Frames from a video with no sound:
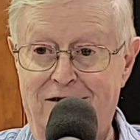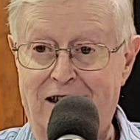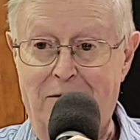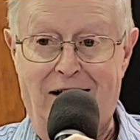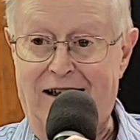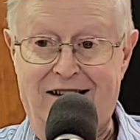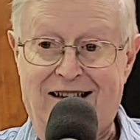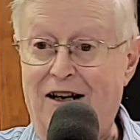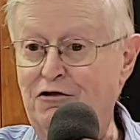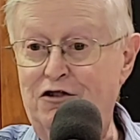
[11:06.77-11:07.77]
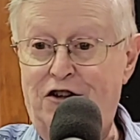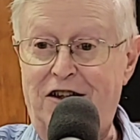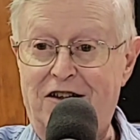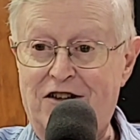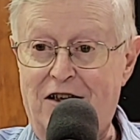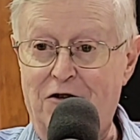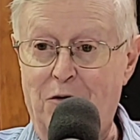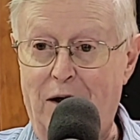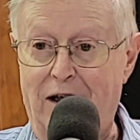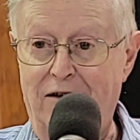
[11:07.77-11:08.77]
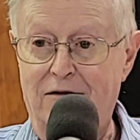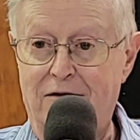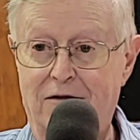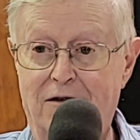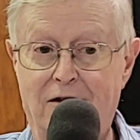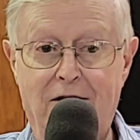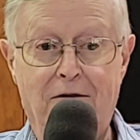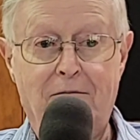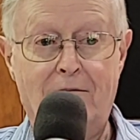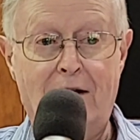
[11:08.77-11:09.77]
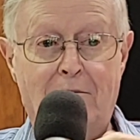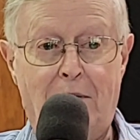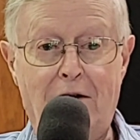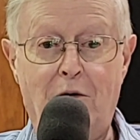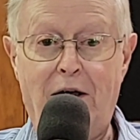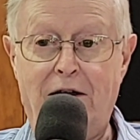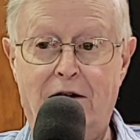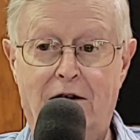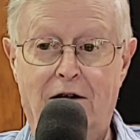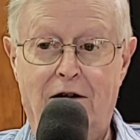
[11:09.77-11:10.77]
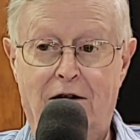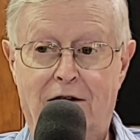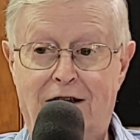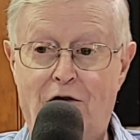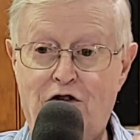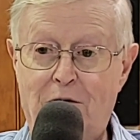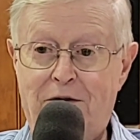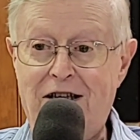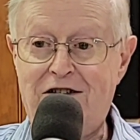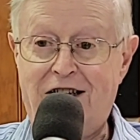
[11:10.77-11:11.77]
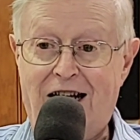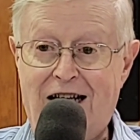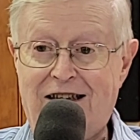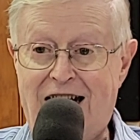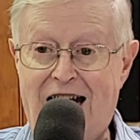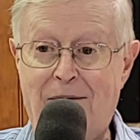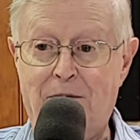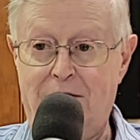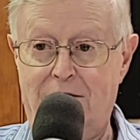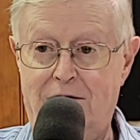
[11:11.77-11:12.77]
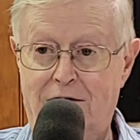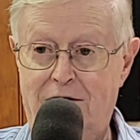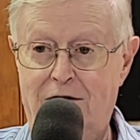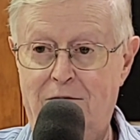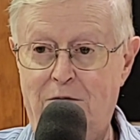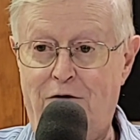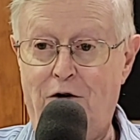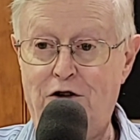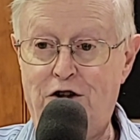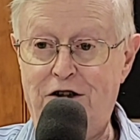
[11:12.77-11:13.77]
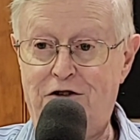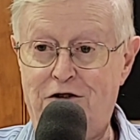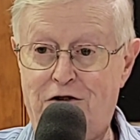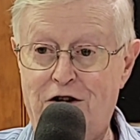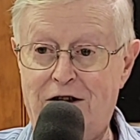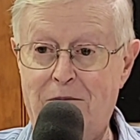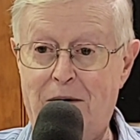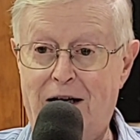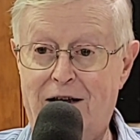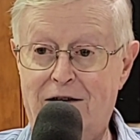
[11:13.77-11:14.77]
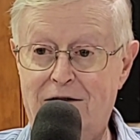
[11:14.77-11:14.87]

Think about it. I got thousands of years out of the way. By the way, there were some things that had to happen before Jesus could come back.